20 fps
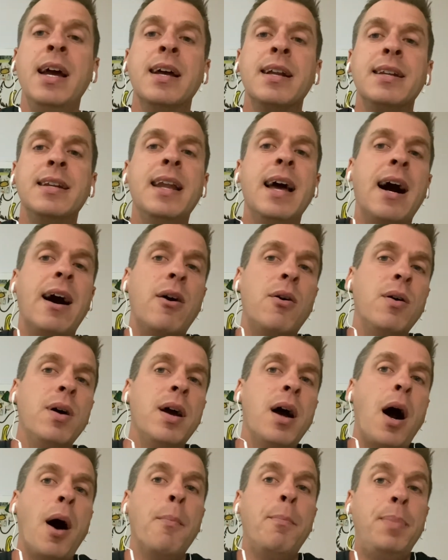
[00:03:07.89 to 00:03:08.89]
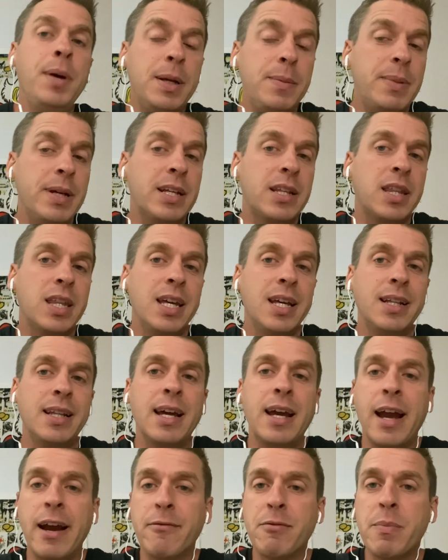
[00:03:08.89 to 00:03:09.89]
Now, a big thing
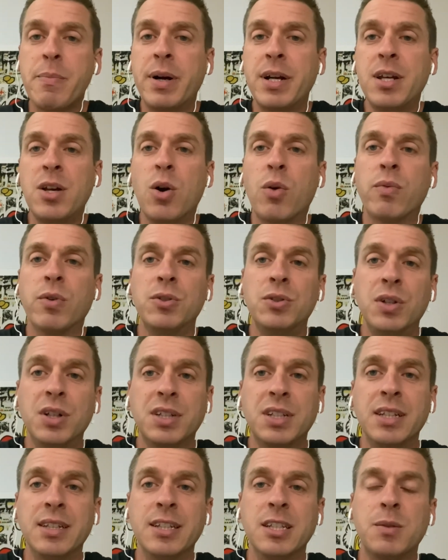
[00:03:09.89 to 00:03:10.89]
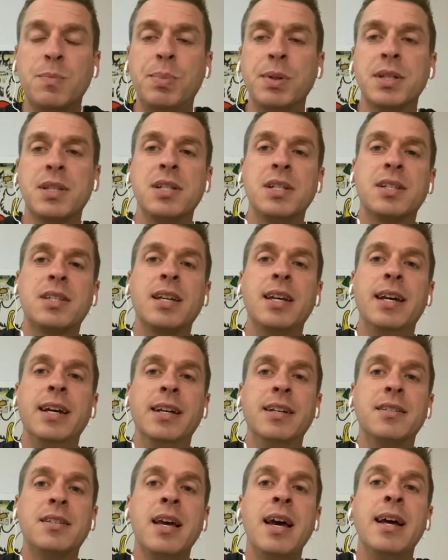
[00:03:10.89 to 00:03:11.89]
that everybody overlooks in this business
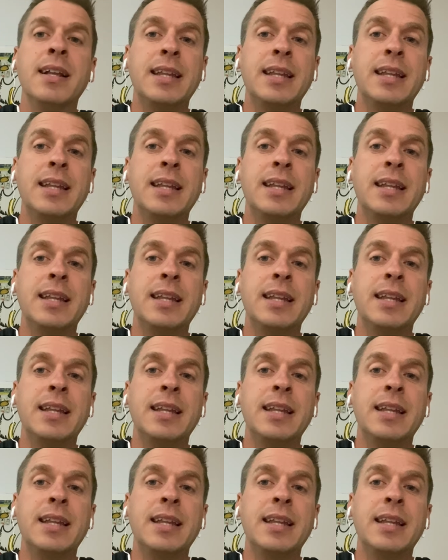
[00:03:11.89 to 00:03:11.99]
is